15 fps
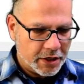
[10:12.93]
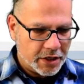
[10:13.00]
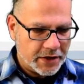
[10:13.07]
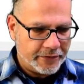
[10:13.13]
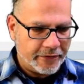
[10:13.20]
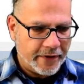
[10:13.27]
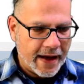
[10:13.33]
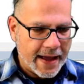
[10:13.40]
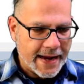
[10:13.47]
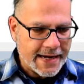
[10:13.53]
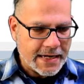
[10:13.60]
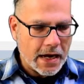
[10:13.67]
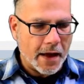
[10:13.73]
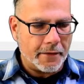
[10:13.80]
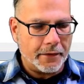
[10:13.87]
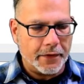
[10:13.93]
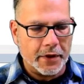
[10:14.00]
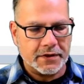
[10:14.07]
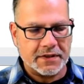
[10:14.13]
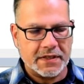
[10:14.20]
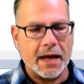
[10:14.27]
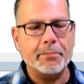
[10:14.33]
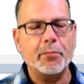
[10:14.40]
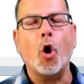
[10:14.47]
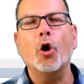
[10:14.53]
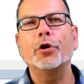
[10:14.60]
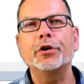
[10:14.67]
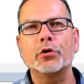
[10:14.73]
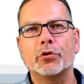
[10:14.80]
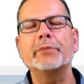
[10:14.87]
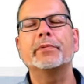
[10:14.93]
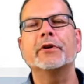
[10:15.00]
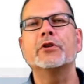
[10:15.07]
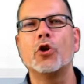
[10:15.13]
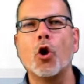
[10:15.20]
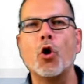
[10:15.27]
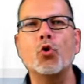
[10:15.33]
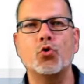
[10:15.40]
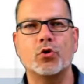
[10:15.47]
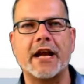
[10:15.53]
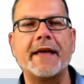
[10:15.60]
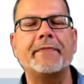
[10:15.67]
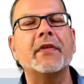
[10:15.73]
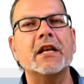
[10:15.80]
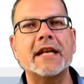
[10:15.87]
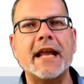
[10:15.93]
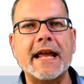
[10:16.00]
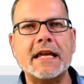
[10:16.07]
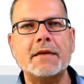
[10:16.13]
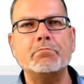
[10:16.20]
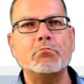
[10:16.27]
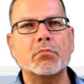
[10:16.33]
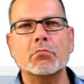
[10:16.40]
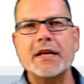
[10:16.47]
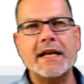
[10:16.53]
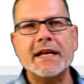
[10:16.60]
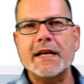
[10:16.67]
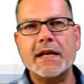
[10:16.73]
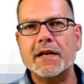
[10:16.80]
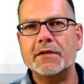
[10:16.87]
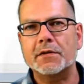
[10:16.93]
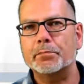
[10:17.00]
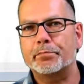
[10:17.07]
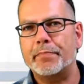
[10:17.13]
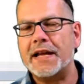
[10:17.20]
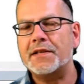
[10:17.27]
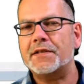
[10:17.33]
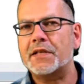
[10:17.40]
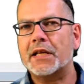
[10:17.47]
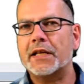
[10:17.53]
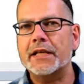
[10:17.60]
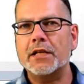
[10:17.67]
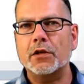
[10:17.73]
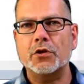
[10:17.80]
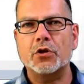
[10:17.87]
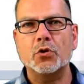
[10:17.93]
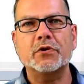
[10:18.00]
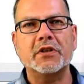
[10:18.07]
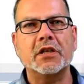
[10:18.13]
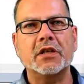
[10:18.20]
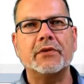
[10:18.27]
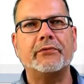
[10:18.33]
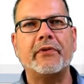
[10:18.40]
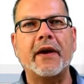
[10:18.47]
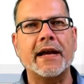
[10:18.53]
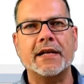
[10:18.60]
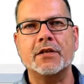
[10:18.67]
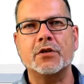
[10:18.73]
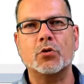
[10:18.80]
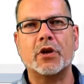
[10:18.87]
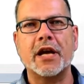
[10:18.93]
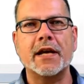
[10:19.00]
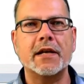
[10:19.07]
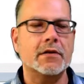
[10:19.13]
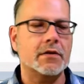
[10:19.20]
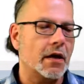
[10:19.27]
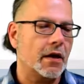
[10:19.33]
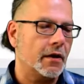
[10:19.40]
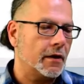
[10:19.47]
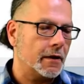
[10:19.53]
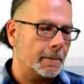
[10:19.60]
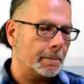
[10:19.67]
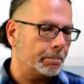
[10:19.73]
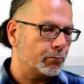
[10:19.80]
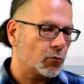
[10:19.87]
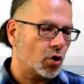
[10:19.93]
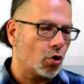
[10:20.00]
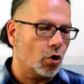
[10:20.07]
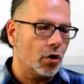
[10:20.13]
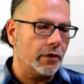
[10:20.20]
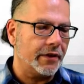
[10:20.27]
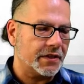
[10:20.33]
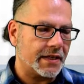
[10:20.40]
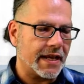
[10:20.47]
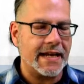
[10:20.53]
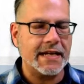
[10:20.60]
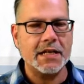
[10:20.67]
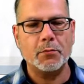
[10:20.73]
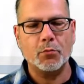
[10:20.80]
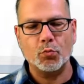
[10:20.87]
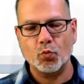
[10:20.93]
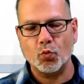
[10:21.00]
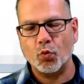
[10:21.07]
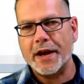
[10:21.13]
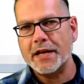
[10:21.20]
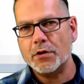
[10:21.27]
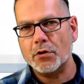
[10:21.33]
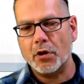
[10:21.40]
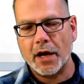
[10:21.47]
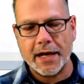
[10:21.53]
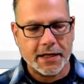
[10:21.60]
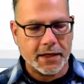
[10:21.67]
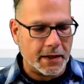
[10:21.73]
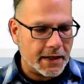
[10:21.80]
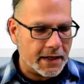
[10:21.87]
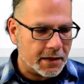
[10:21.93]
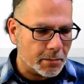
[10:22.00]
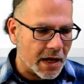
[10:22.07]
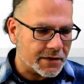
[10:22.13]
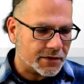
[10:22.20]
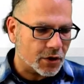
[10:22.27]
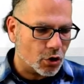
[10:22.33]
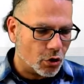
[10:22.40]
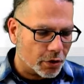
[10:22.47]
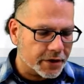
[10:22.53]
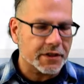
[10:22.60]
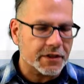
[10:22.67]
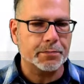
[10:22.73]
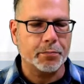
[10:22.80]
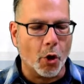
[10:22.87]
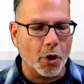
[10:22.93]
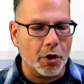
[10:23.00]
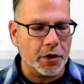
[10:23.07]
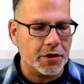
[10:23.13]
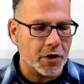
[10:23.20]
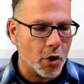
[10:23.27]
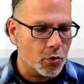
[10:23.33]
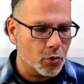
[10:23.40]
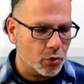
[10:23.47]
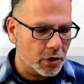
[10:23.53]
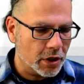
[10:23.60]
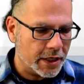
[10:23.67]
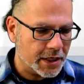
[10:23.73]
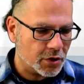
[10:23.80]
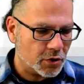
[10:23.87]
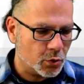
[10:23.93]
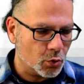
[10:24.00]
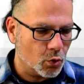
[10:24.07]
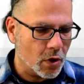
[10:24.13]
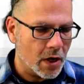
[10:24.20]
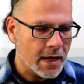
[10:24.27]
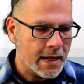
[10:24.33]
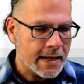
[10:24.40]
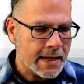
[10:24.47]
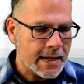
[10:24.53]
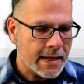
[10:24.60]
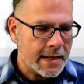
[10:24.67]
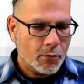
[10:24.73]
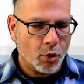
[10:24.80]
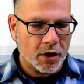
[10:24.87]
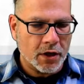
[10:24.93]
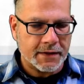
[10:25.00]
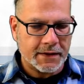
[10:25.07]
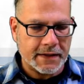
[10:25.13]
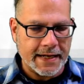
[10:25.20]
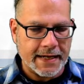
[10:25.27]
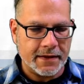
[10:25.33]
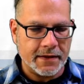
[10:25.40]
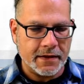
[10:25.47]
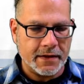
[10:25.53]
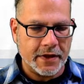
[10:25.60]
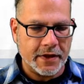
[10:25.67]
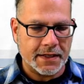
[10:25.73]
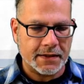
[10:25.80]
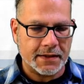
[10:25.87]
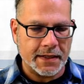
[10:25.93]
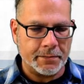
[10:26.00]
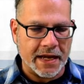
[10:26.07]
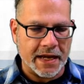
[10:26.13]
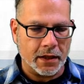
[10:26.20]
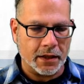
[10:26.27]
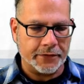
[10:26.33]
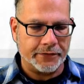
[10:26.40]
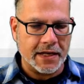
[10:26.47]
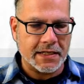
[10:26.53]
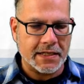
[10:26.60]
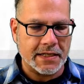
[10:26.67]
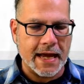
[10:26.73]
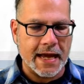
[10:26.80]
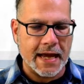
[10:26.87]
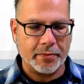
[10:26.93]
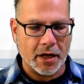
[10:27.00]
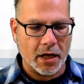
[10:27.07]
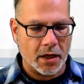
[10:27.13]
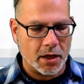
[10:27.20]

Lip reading: define the sub on ribbon load, and the name is basically user defined. You can call this any way you like. It must correspond only to what's in the XML. If I type,